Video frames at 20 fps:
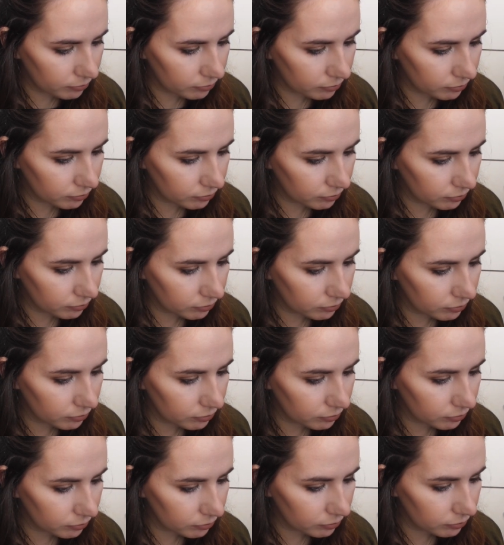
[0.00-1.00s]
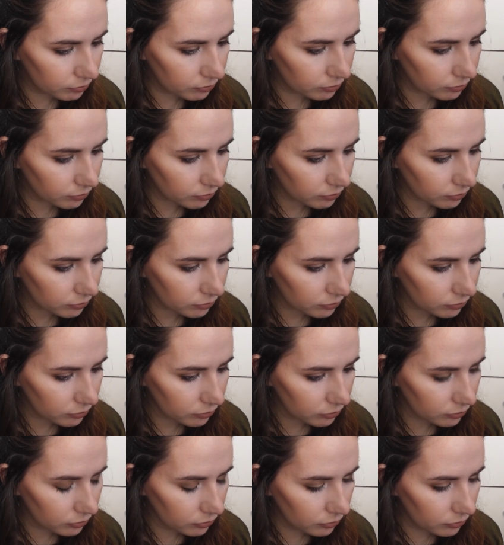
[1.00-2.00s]

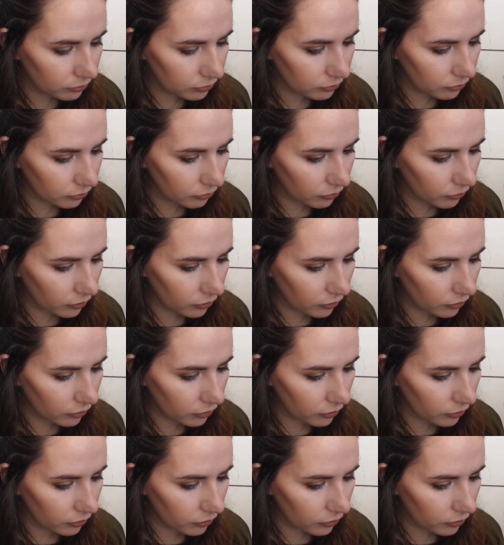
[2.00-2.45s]
No one is speaking in this clip.